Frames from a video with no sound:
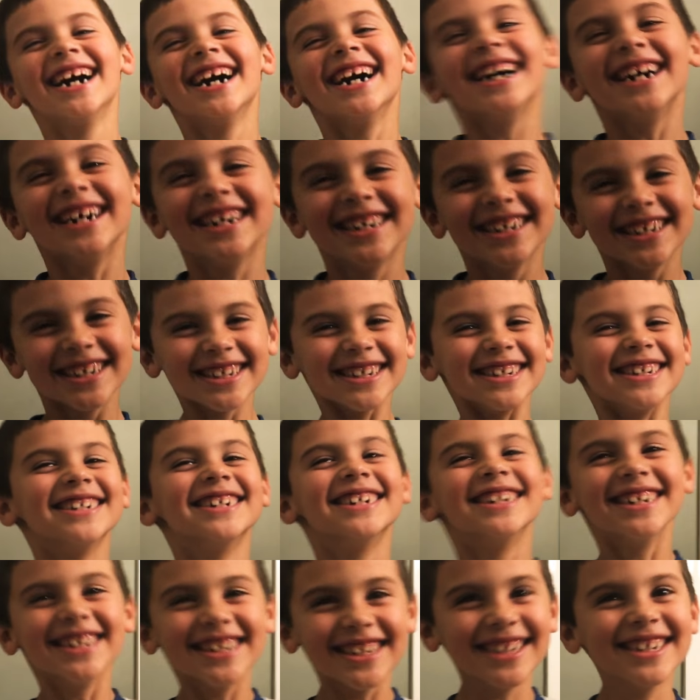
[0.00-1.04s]
That, that's what
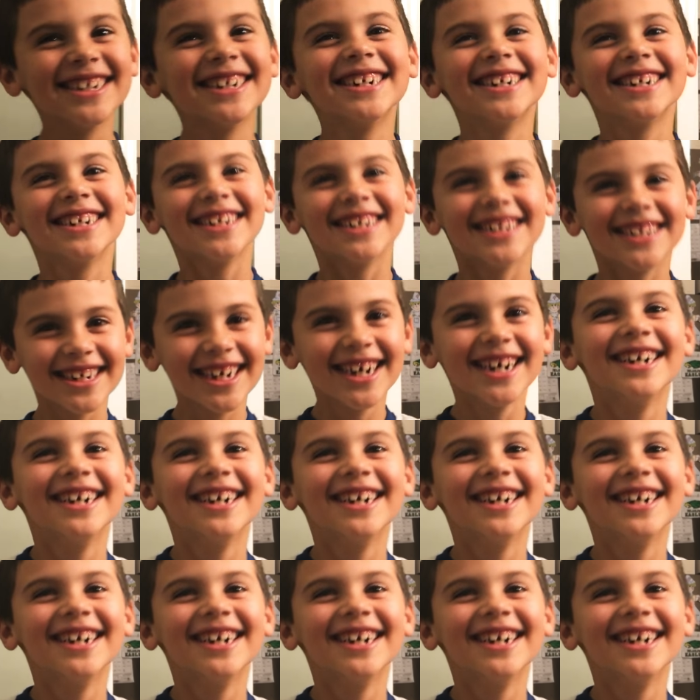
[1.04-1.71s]
daddy does every day?